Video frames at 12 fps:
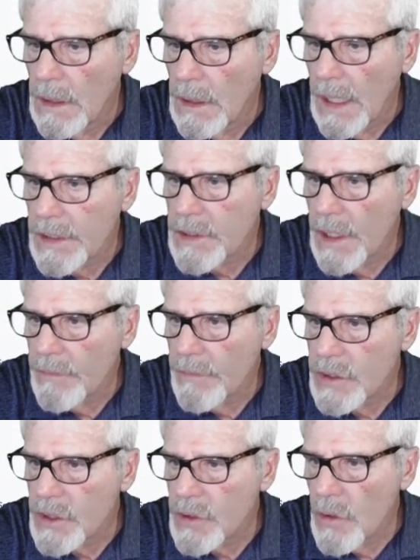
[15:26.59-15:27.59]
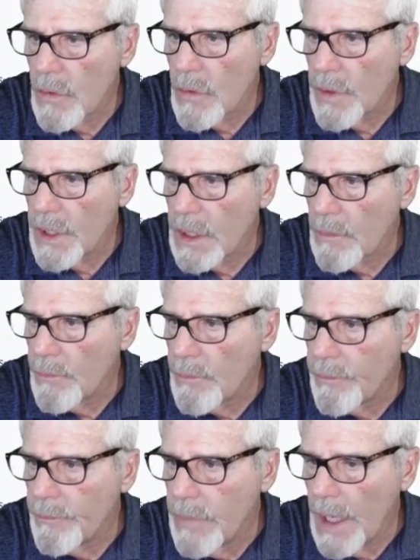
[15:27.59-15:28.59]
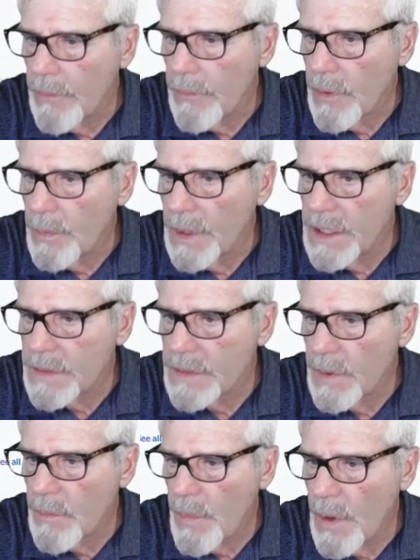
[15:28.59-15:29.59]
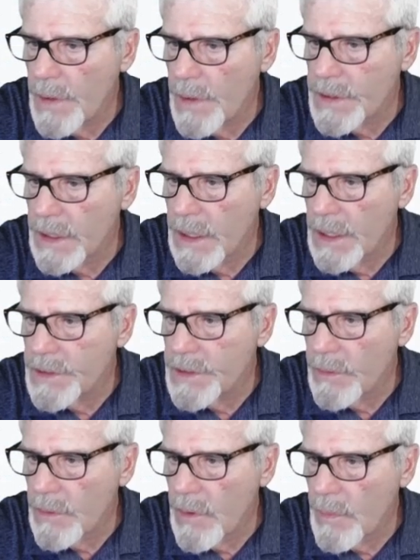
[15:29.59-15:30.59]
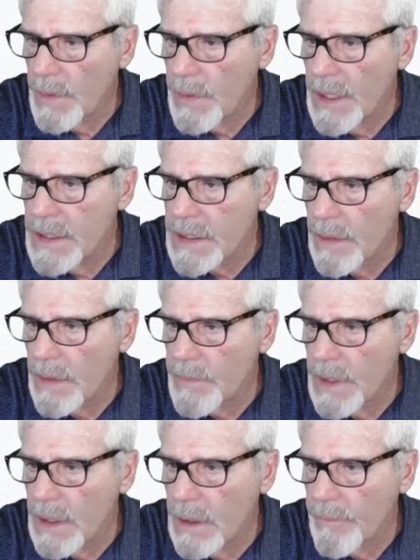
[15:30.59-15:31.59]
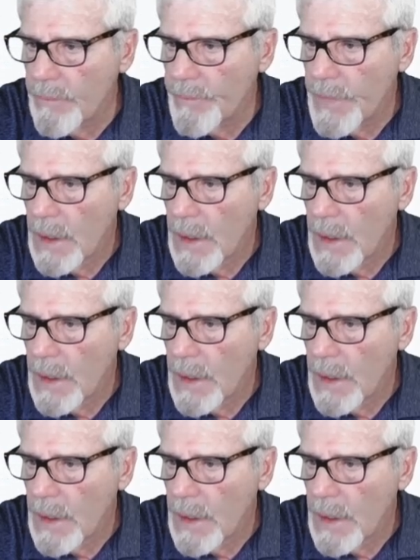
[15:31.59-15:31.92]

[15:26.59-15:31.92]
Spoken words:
They actually have a store where you can buy replacement parts in case you want to replace something.